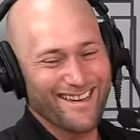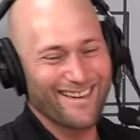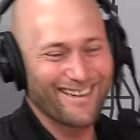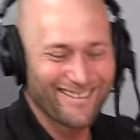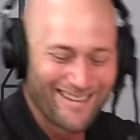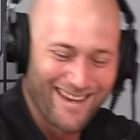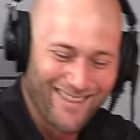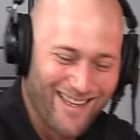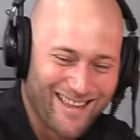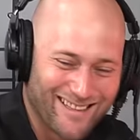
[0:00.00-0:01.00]
uh yeah
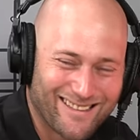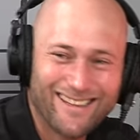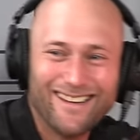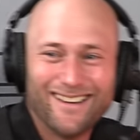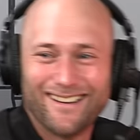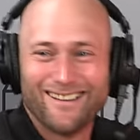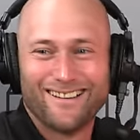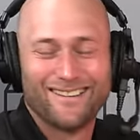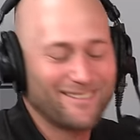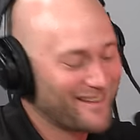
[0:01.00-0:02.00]
that's,
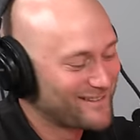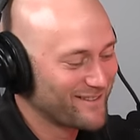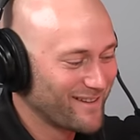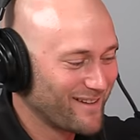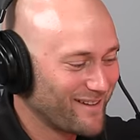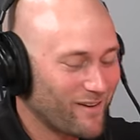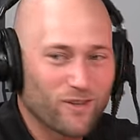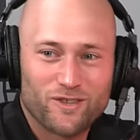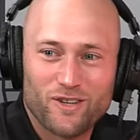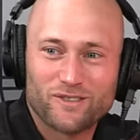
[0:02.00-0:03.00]
uh that's uh,
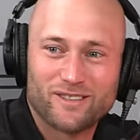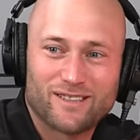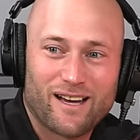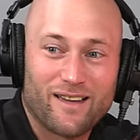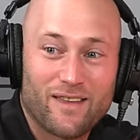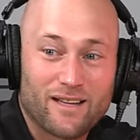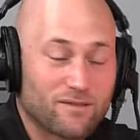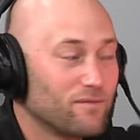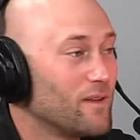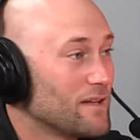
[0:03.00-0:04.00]
all jokes aside,
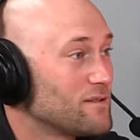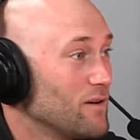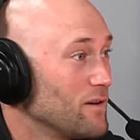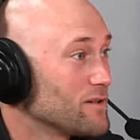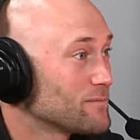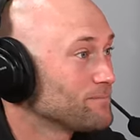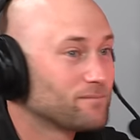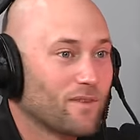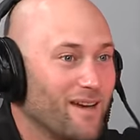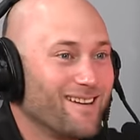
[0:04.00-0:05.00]
that's that's serious.
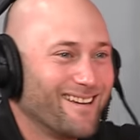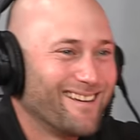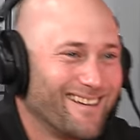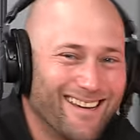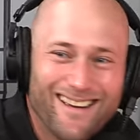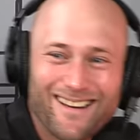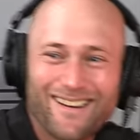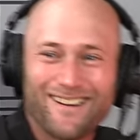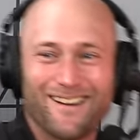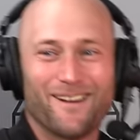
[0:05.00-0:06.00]
that yeah. is
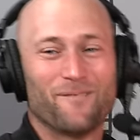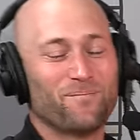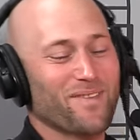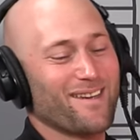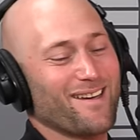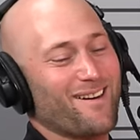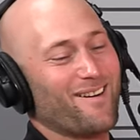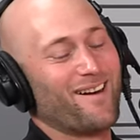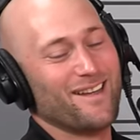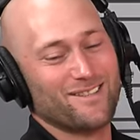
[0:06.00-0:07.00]
uh
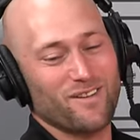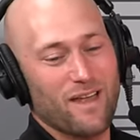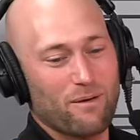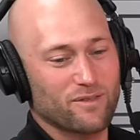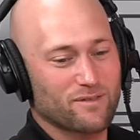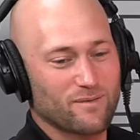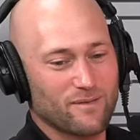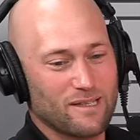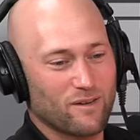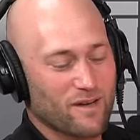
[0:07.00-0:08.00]
All right, so that was,
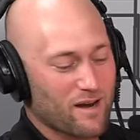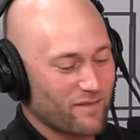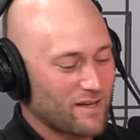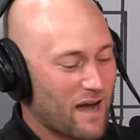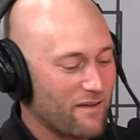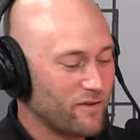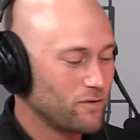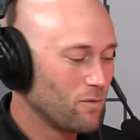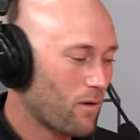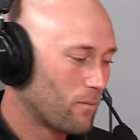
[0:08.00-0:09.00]
you know, kind of a dive
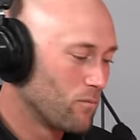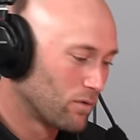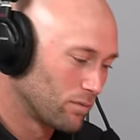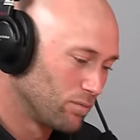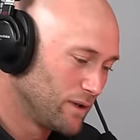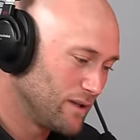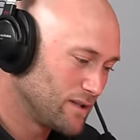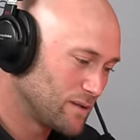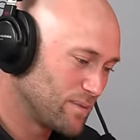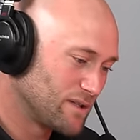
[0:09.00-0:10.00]
into our more really
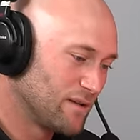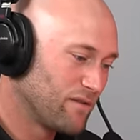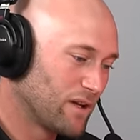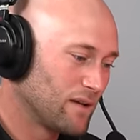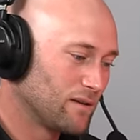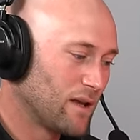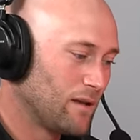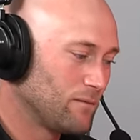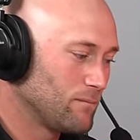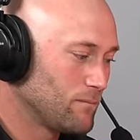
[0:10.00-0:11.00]
specific and,
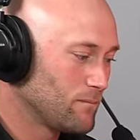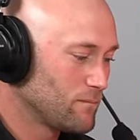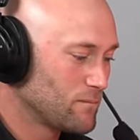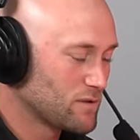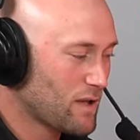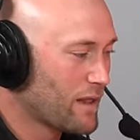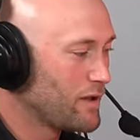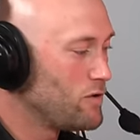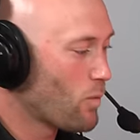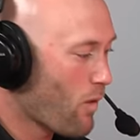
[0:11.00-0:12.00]
and
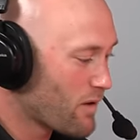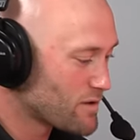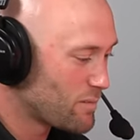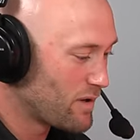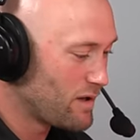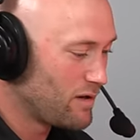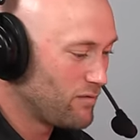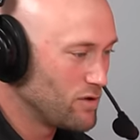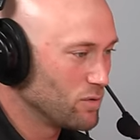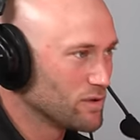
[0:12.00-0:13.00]
slightly nuanced but
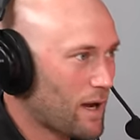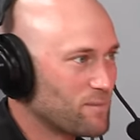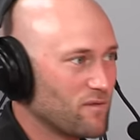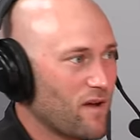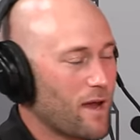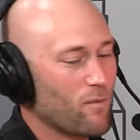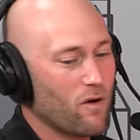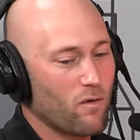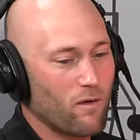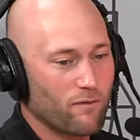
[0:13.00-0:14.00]
individual types of
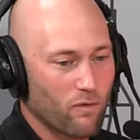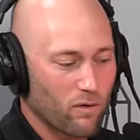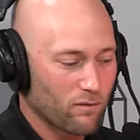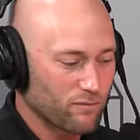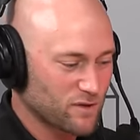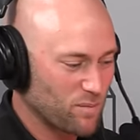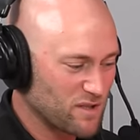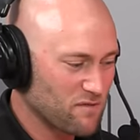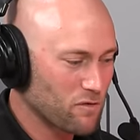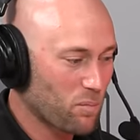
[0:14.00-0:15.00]
ammo for
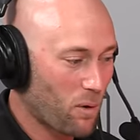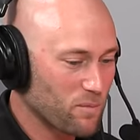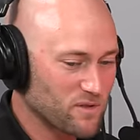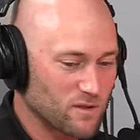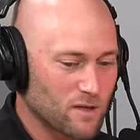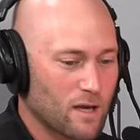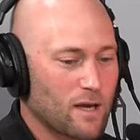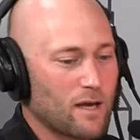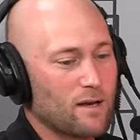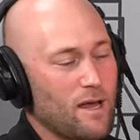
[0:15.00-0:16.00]
specific purposes.
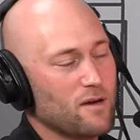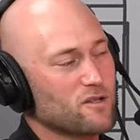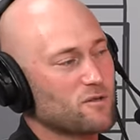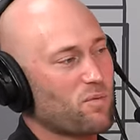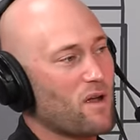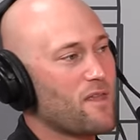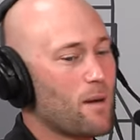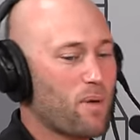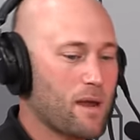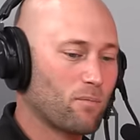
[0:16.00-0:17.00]
Now to spread
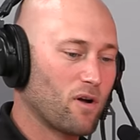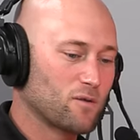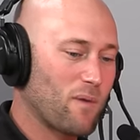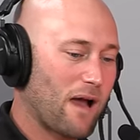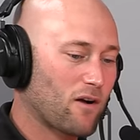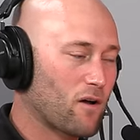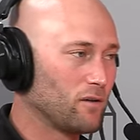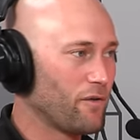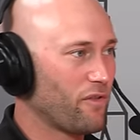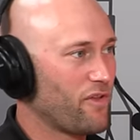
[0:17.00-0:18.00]
that paintbrush back on a
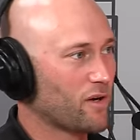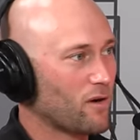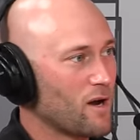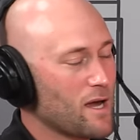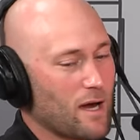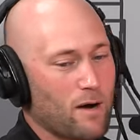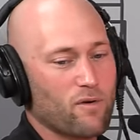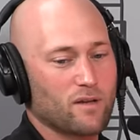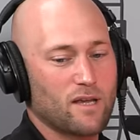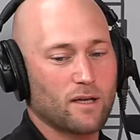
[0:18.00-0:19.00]
little thicker, I
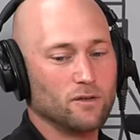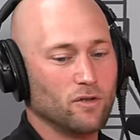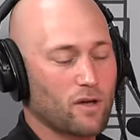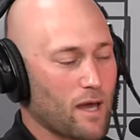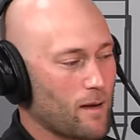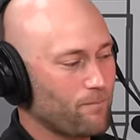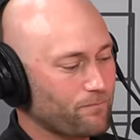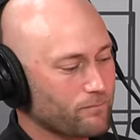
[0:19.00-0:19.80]
want to take a look at